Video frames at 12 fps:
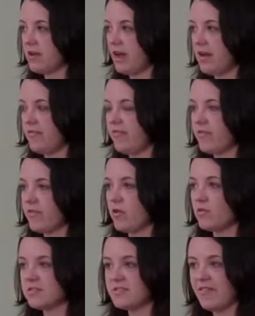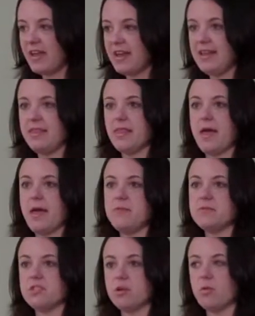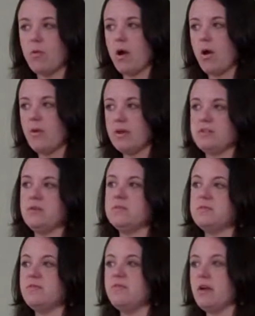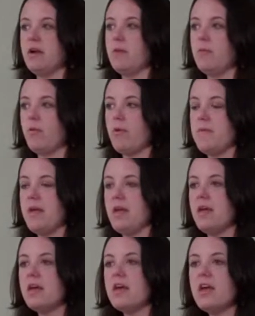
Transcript: kind of cultivating them to grow in terms of their employment.